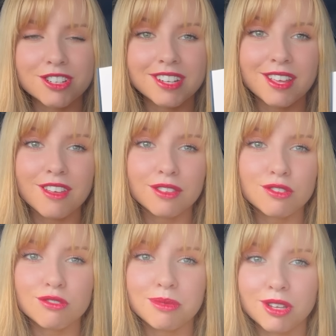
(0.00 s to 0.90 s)
And I thought this
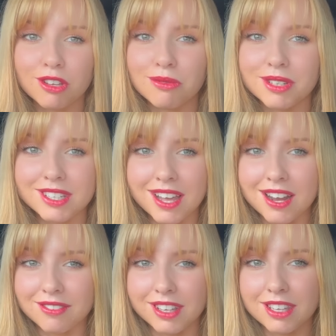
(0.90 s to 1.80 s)
would be a good one to kind
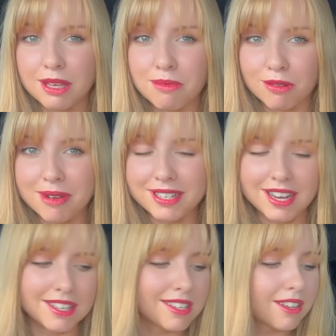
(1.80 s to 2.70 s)
of like keep on my
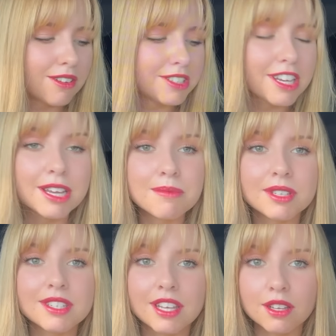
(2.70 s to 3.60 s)
desk at all times
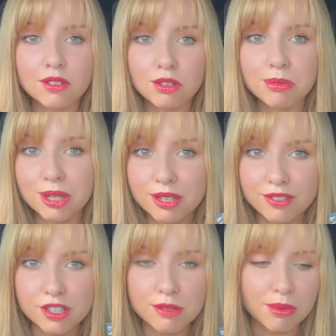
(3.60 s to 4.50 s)
as like a little book of
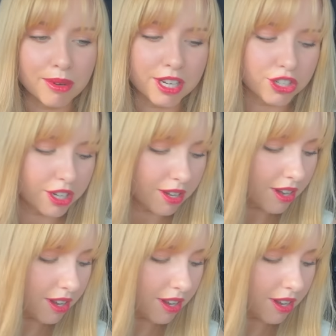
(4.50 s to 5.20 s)
inspiration.